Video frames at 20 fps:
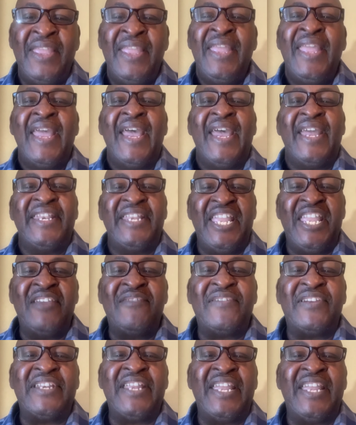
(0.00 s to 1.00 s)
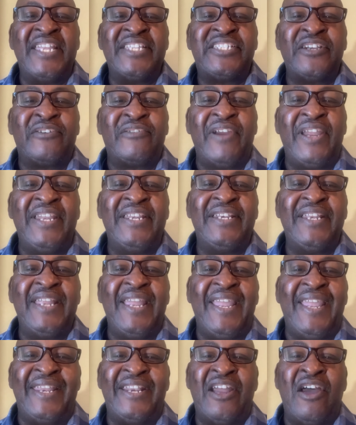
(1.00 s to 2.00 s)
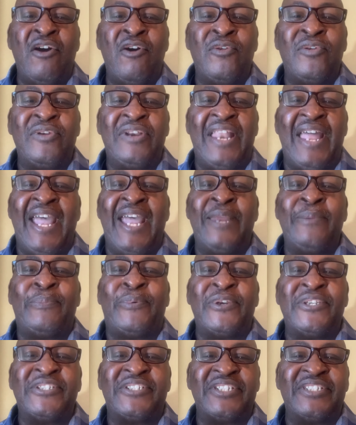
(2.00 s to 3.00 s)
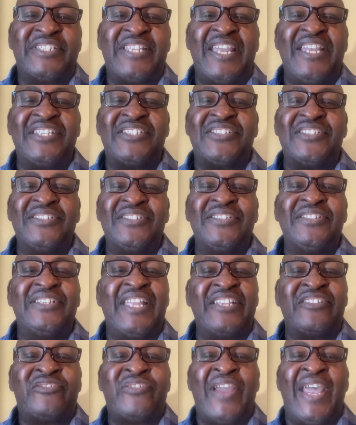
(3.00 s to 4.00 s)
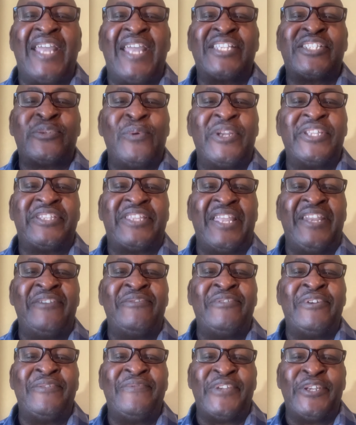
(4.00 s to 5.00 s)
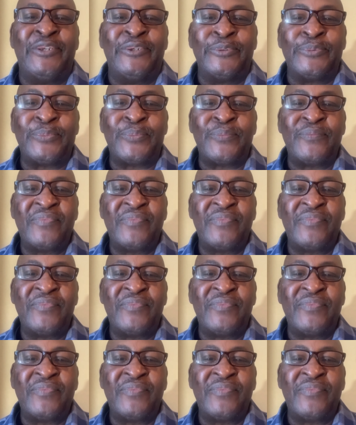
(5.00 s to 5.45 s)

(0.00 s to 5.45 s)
and even integrate an online presentation that tracks what they review.